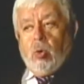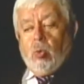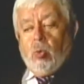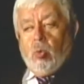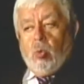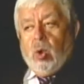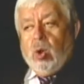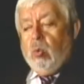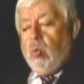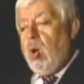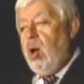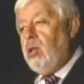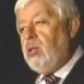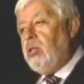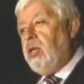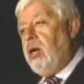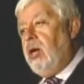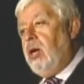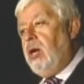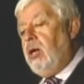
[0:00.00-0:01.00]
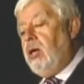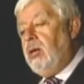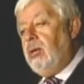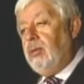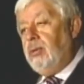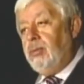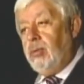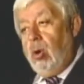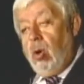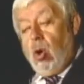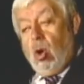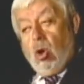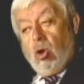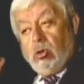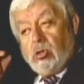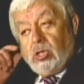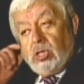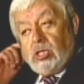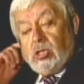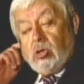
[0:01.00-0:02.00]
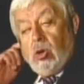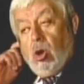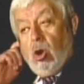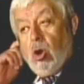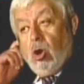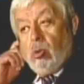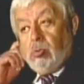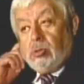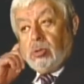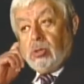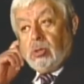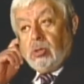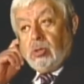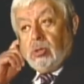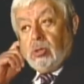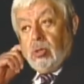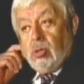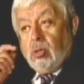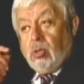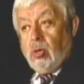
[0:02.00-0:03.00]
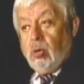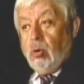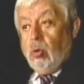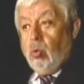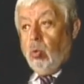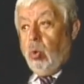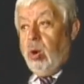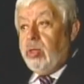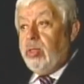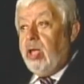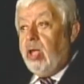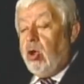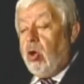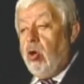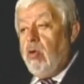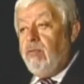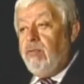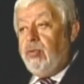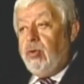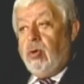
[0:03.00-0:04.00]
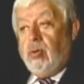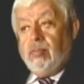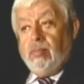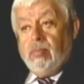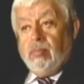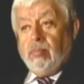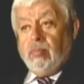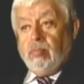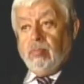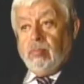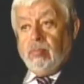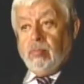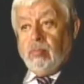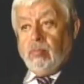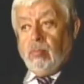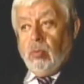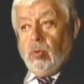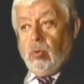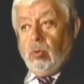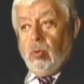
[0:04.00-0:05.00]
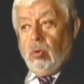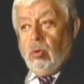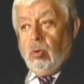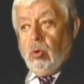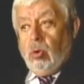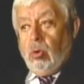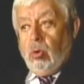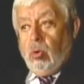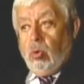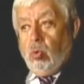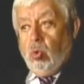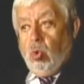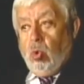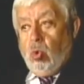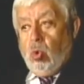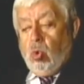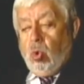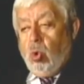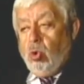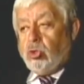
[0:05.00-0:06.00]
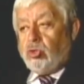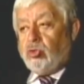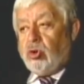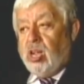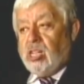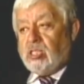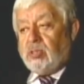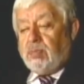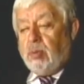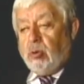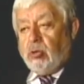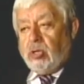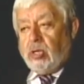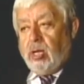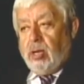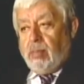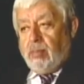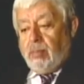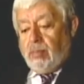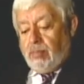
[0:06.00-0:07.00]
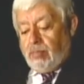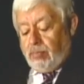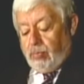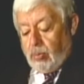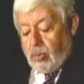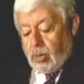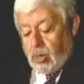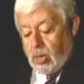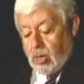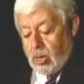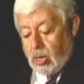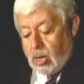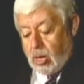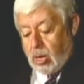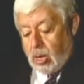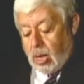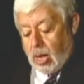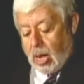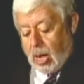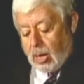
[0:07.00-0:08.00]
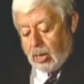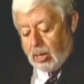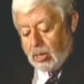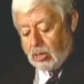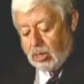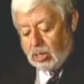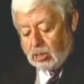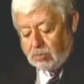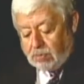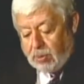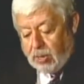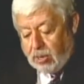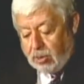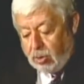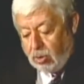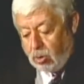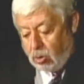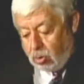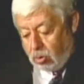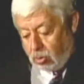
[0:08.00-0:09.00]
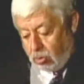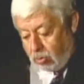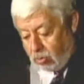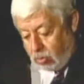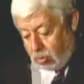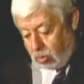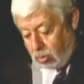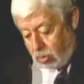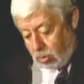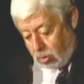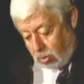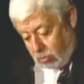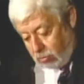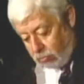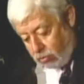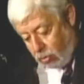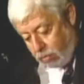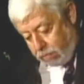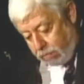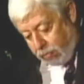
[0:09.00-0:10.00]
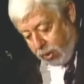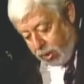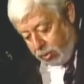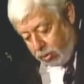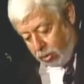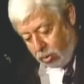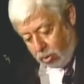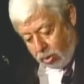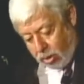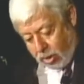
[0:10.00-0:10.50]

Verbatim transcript: we wonder all these orbs, where they come from, who, who transport them. And in this video from Pedro